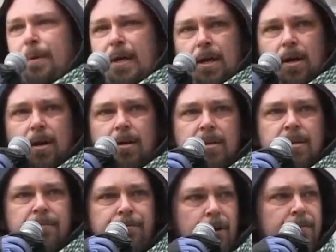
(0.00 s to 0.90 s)
up here
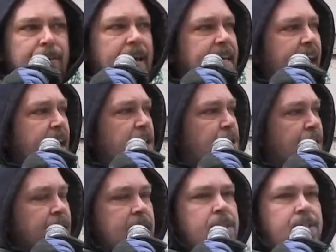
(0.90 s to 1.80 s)
for a
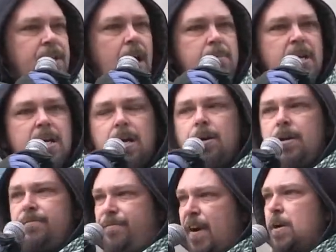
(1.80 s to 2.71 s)
vacation. He is coming
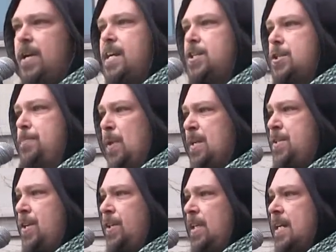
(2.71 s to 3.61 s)
here very
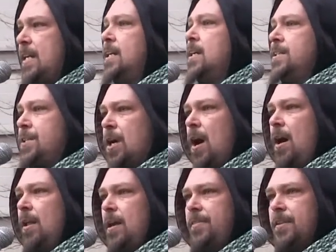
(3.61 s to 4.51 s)
explicitly to
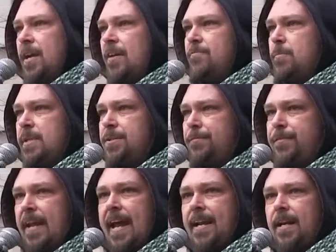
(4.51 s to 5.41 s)
call on the government
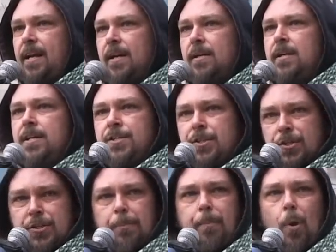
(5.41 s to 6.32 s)
of Canada
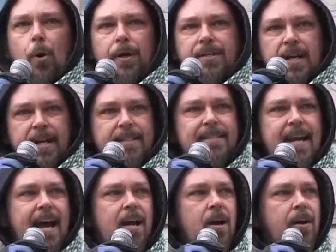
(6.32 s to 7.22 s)
to support an
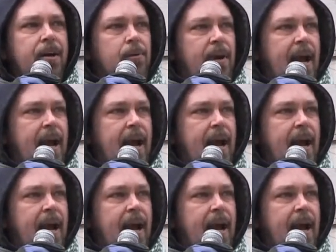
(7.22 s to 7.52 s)
attack on